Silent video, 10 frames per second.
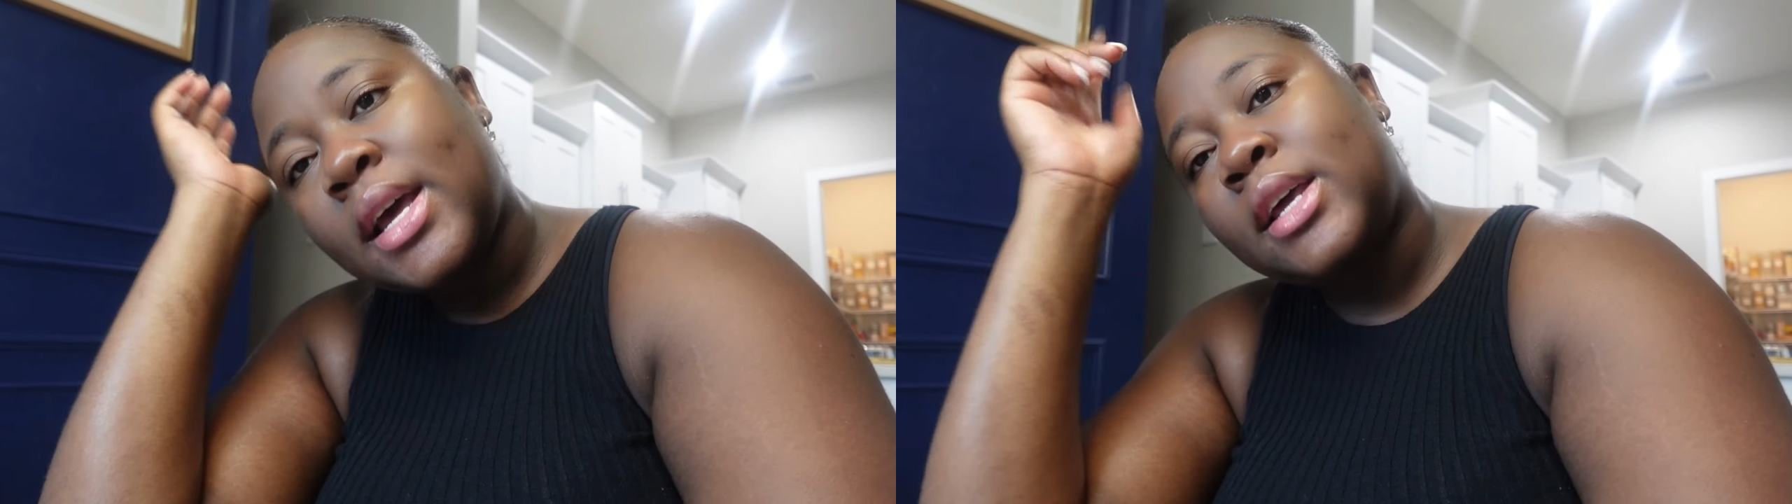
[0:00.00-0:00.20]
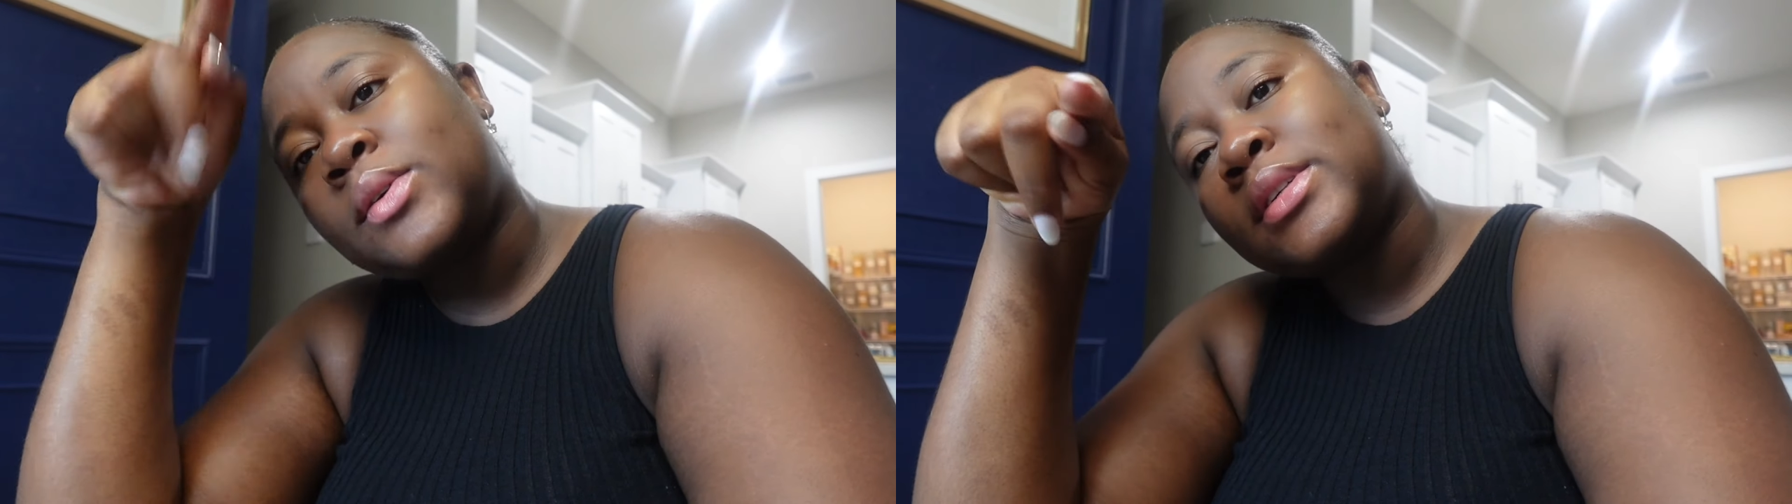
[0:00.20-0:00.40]

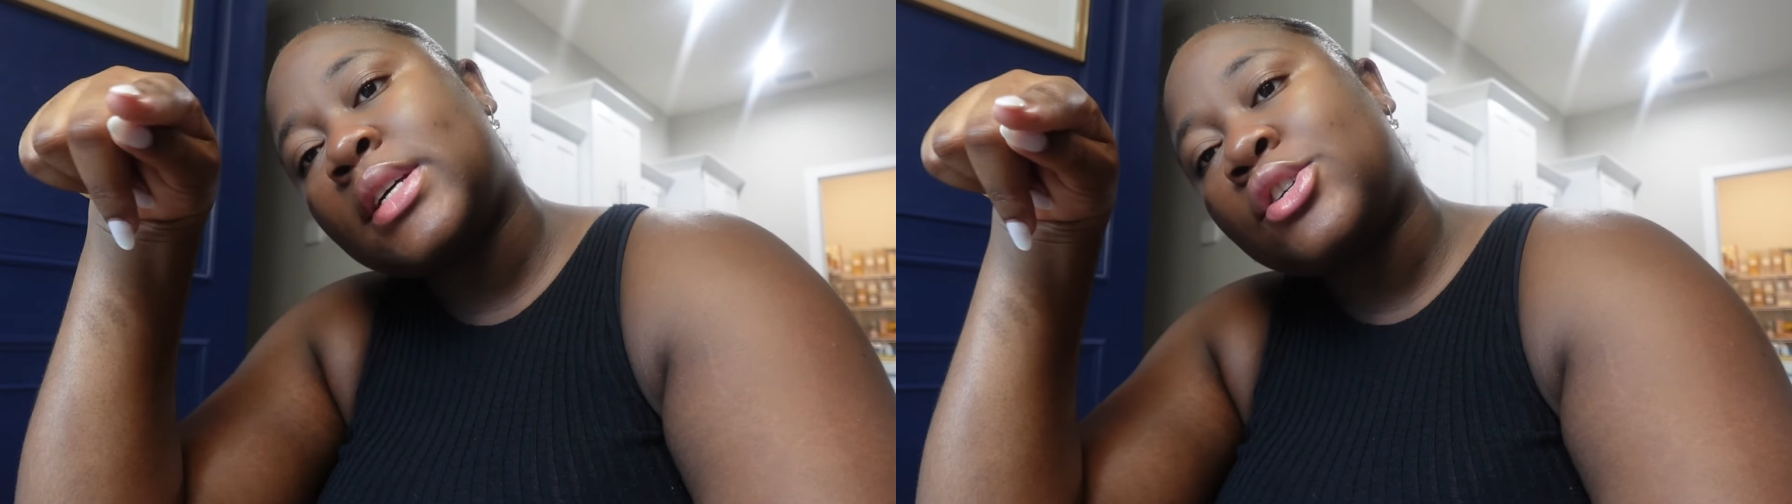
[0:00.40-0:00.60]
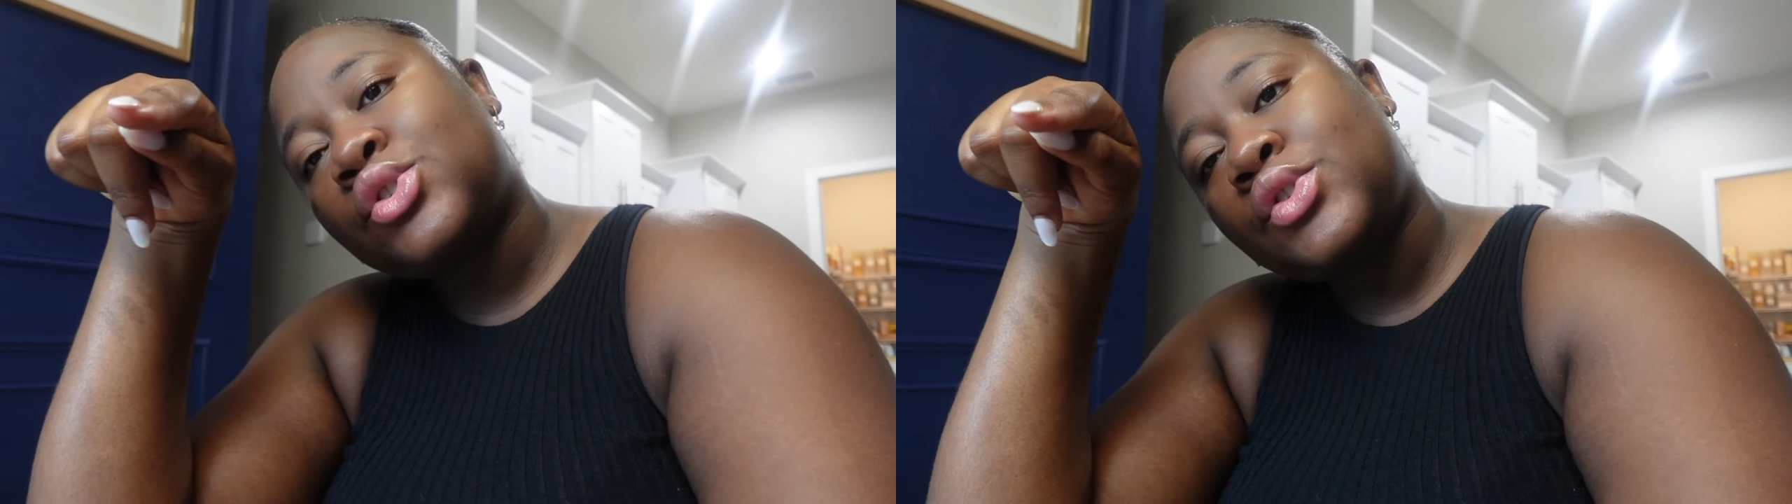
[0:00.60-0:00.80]
Anyways,
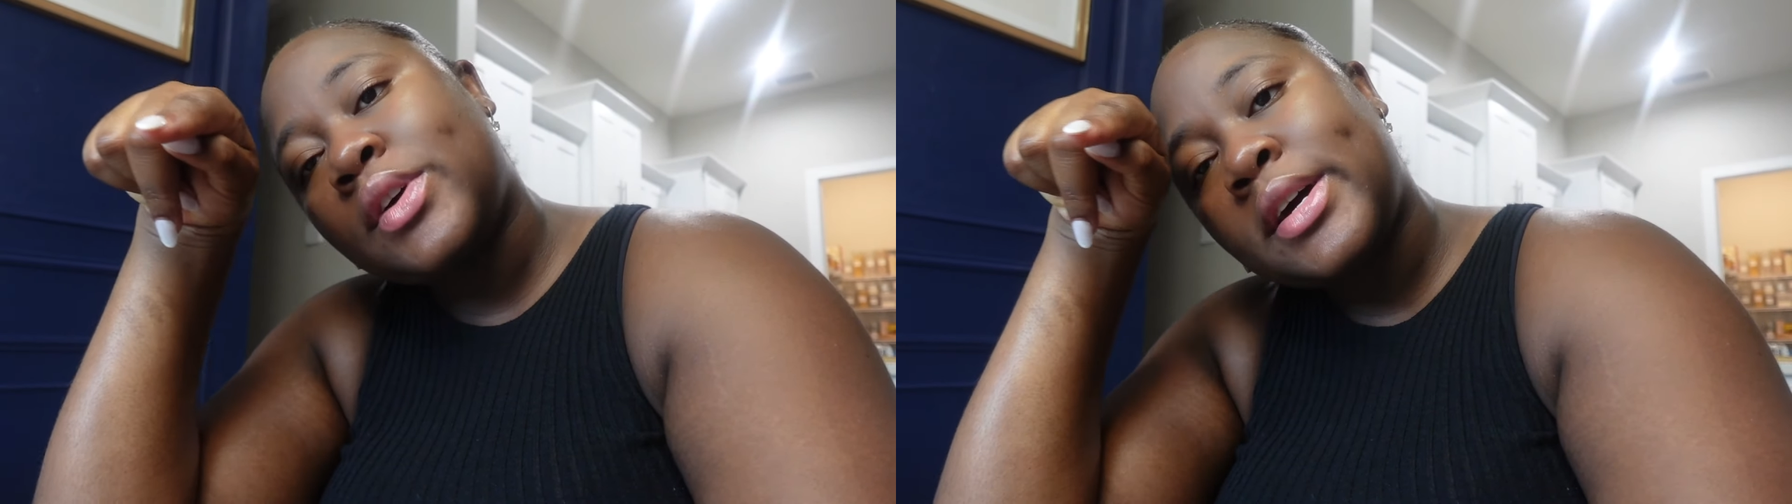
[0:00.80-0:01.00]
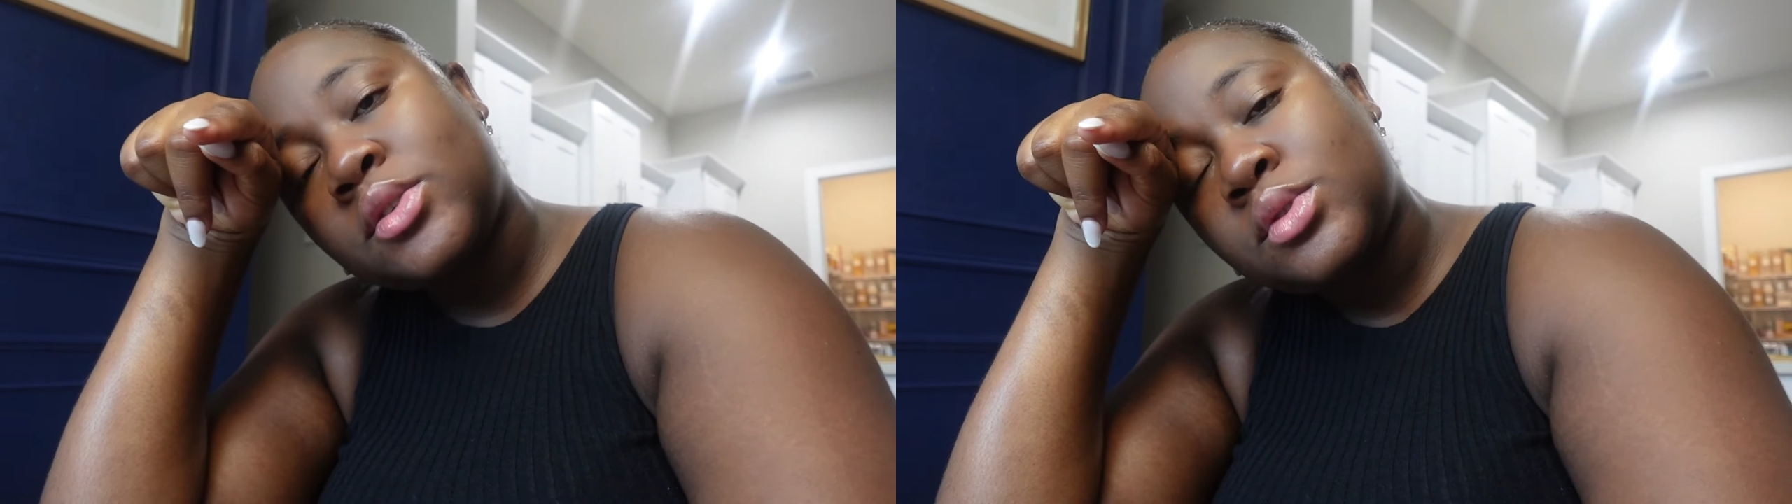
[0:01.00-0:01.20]
I'll show you
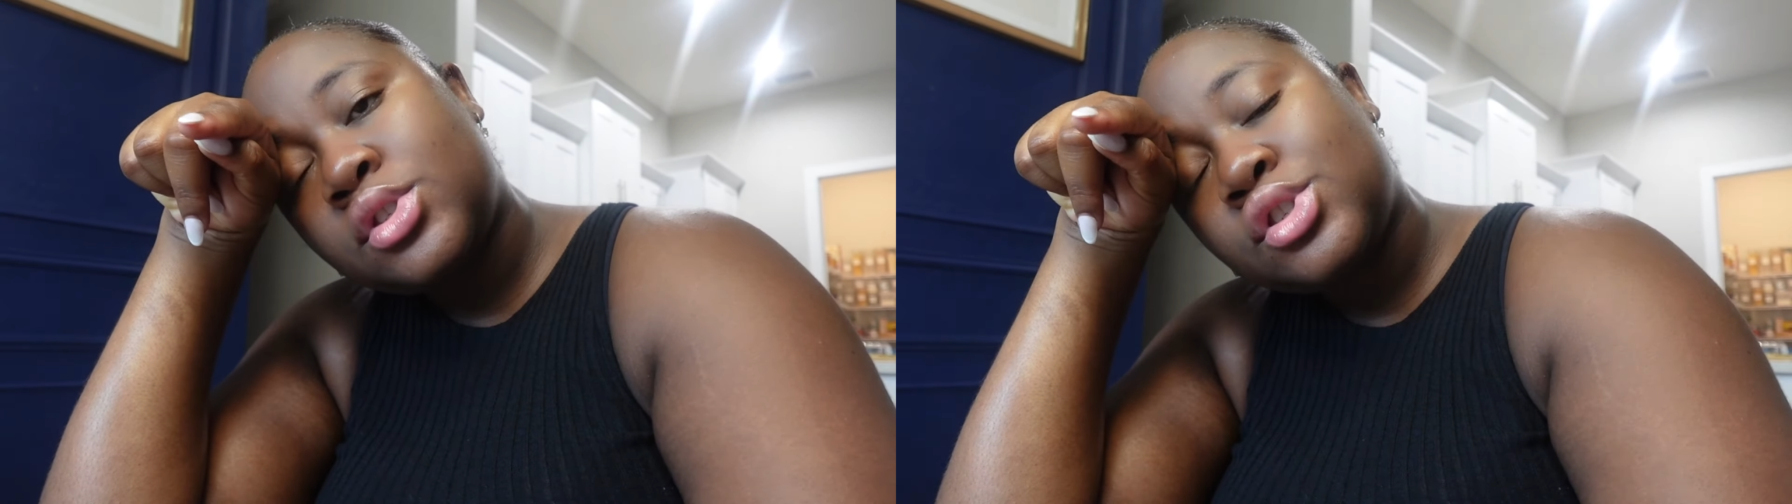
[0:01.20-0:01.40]
guys when the